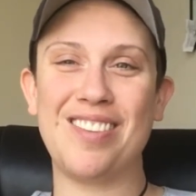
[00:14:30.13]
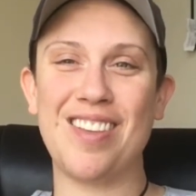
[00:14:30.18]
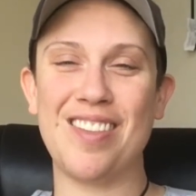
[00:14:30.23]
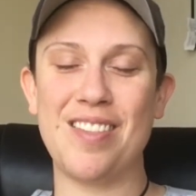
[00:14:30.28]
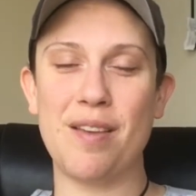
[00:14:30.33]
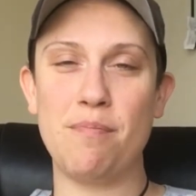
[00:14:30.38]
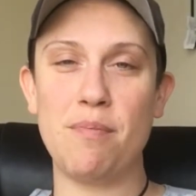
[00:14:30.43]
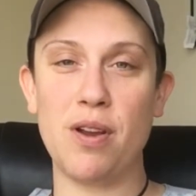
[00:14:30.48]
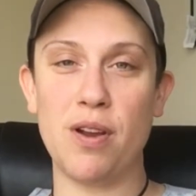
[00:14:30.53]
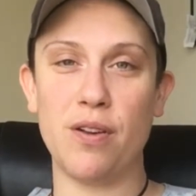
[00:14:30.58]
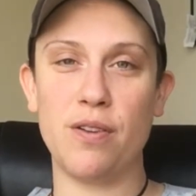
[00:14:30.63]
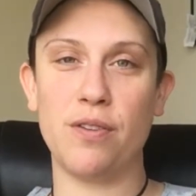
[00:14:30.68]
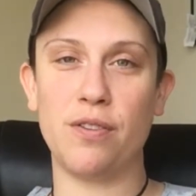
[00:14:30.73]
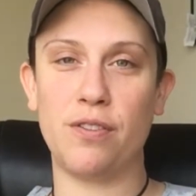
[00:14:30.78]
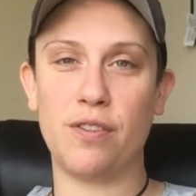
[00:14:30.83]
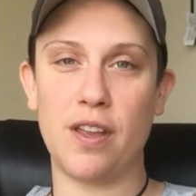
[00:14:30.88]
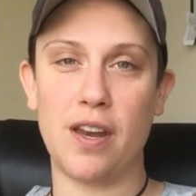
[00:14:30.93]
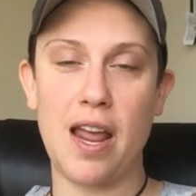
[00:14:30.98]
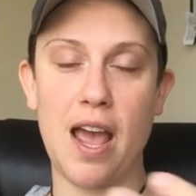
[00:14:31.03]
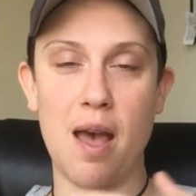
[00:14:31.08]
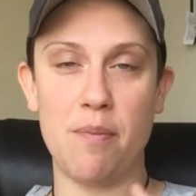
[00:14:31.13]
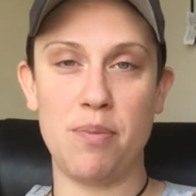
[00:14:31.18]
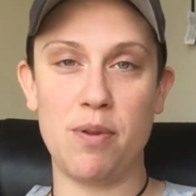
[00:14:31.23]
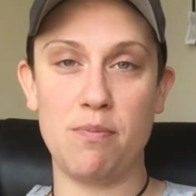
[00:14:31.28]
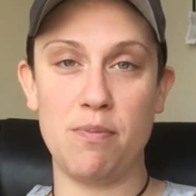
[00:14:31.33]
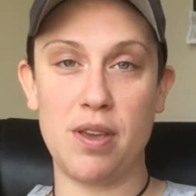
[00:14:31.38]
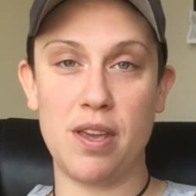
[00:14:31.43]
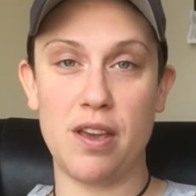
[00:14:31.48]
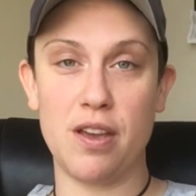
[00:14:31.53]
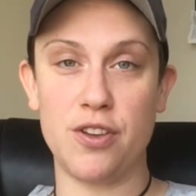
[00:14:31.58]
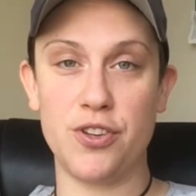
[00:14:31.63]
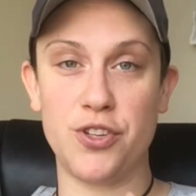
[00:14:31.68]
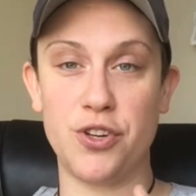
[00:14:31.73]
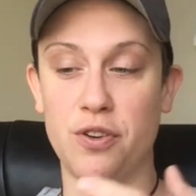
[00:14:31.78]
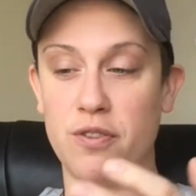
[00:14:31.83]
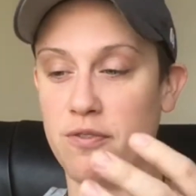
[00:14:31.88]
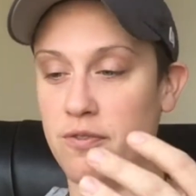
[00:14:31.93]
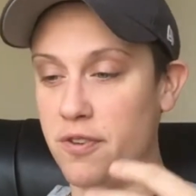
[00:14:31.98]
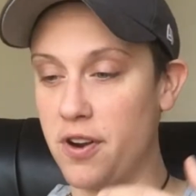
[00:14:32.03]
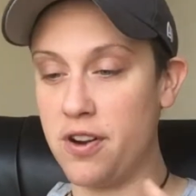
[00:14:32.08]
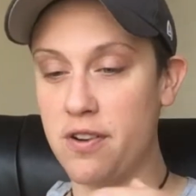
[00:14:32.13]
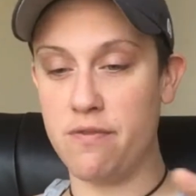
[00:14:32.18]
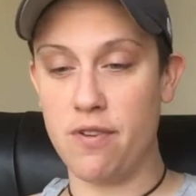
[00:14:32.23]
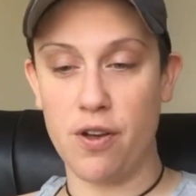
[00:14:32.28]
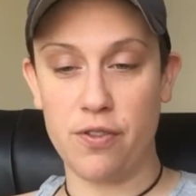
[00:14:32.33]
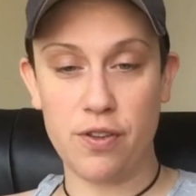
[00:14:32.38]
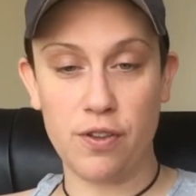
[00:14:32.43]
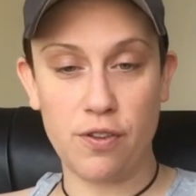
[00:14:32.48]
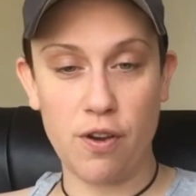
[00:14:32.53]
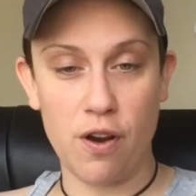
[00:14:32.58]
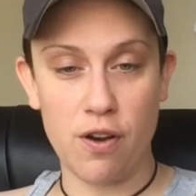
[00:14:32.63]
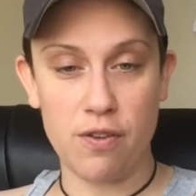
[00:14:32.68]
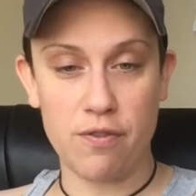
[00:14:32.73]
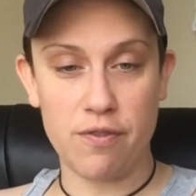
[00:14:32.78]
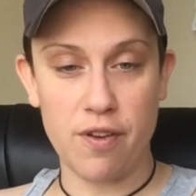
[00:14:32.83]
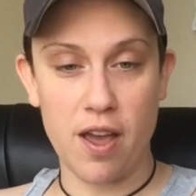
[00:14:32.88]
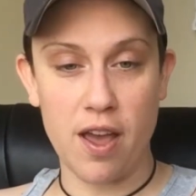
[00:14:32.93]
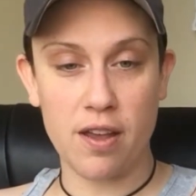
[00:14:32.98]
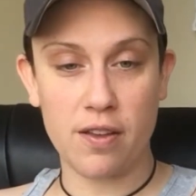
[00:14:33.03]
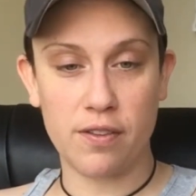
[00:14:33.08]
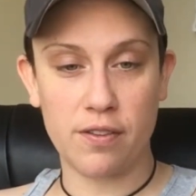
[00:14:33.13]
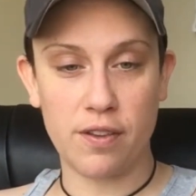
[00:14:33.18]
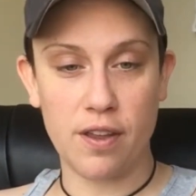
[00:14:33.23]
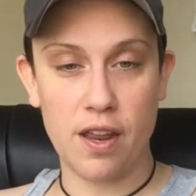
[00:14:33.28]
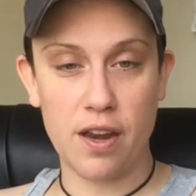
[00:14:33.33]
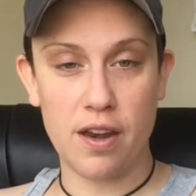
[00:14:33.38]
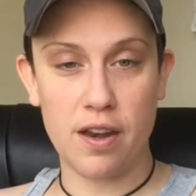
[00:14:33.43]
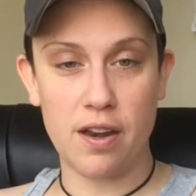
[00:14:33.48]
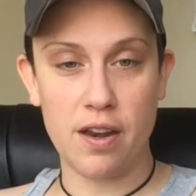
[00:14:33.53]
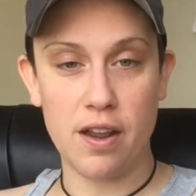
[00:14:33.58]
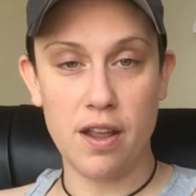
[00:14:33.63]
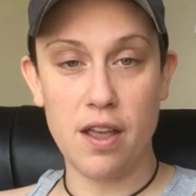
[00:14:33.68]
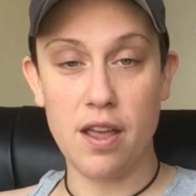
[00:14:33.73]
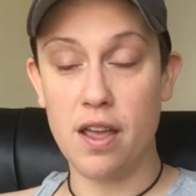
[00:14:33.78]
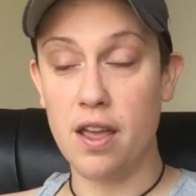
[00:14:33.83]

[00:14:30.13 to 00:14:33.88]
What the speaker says: that miracles can happen because you're in front of all these artifacts, and